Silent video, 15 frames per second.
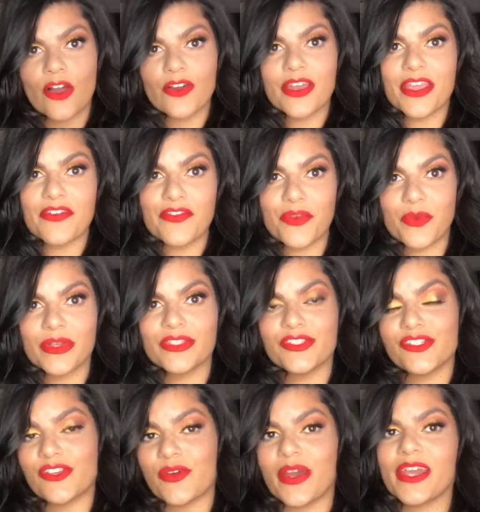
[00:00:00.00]
Okay everyone,
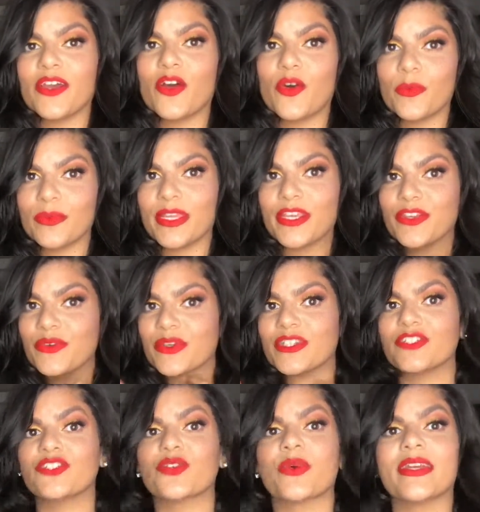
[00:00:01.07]
so I hope that you
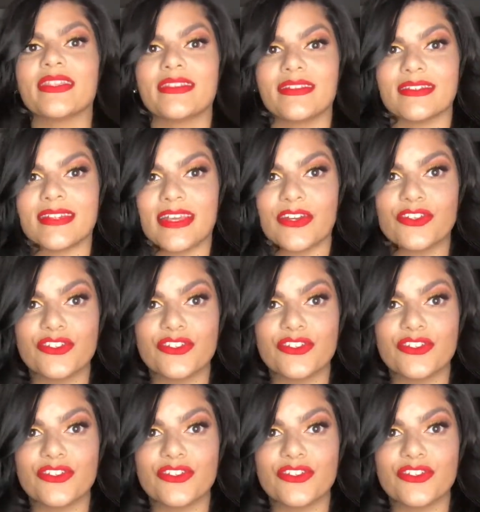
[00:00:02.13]
enjoyed this hair